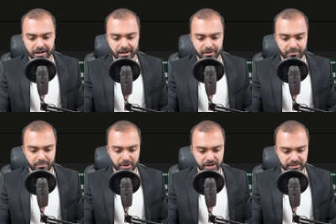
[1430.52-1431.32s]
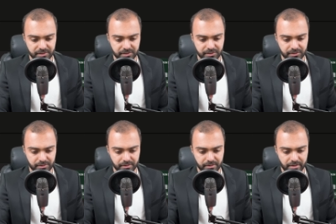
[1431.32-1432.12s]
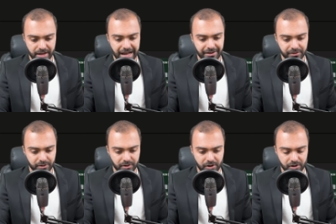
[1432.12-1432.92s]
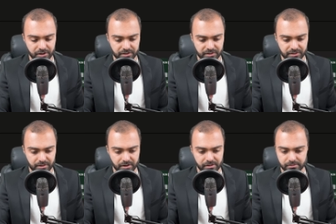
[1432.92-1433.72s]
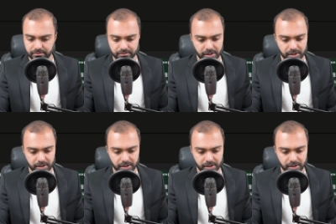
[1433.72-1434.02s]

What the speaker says: But the Avion cards are